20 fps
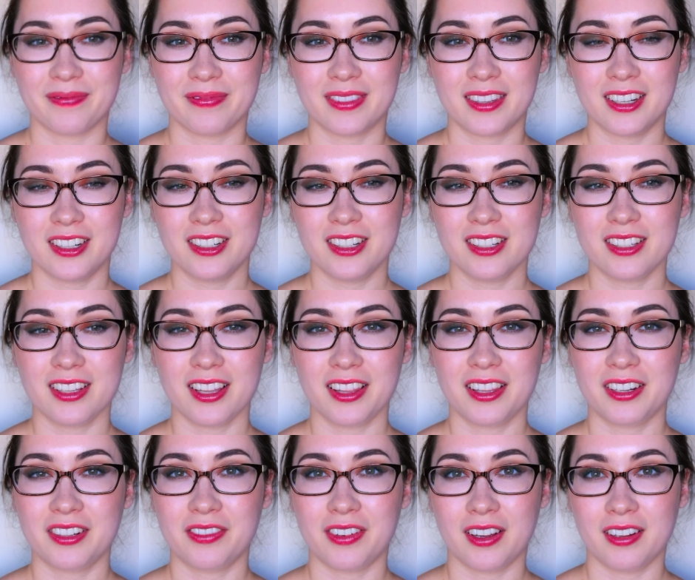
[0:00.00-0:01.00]
There are just
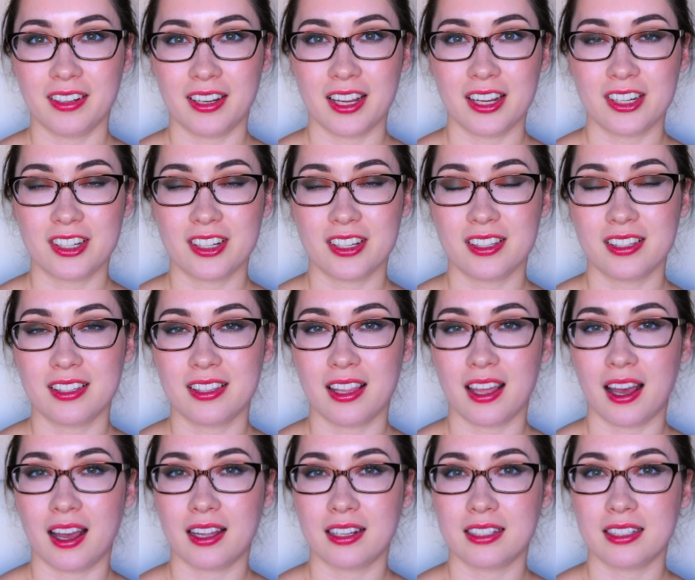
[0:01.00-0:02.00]
other foundations
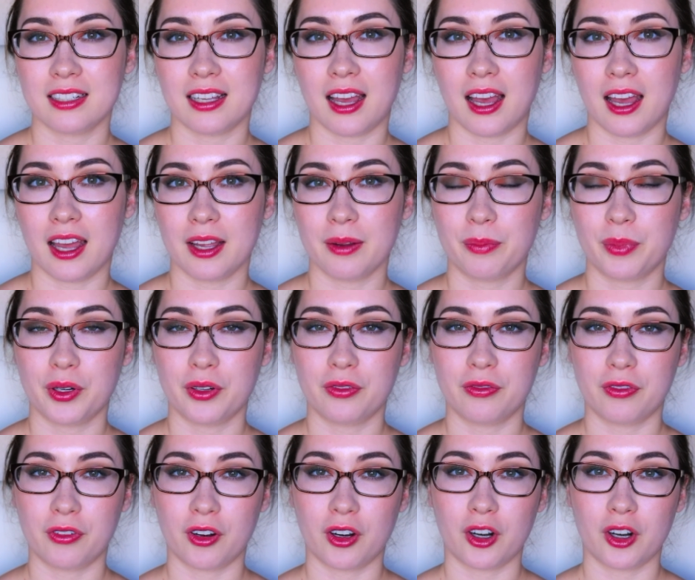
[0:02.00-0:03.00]
that I
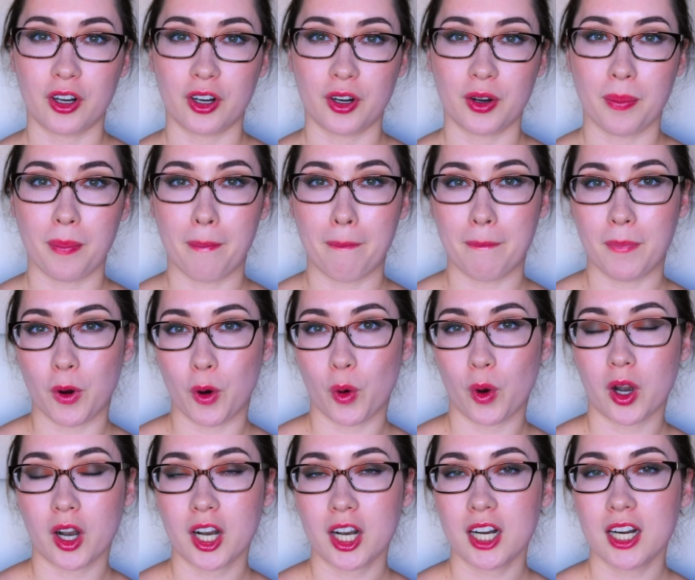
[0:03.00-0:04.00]
prefer
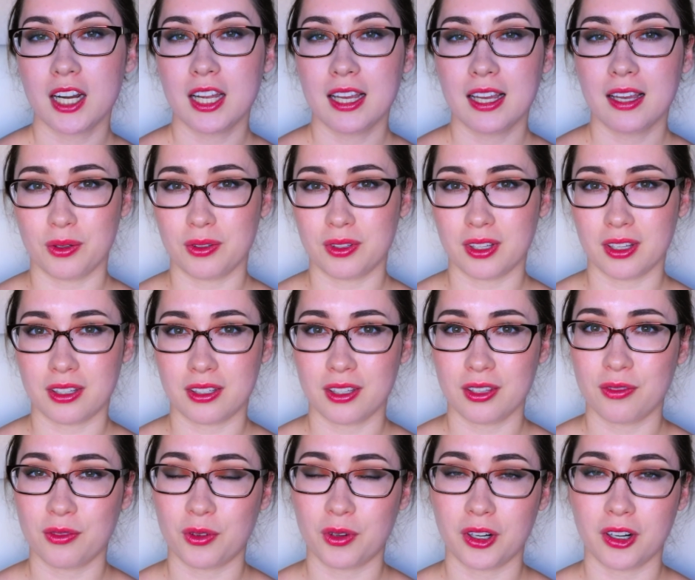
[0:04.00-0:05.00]
more.
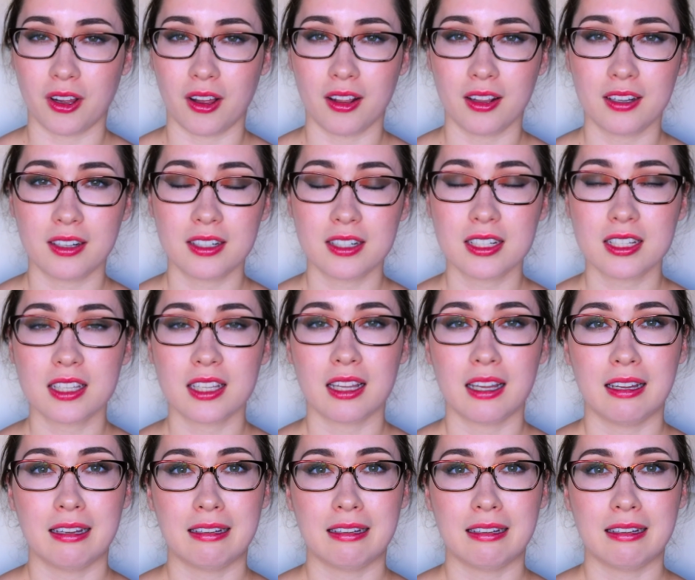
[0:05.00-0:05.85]
$64.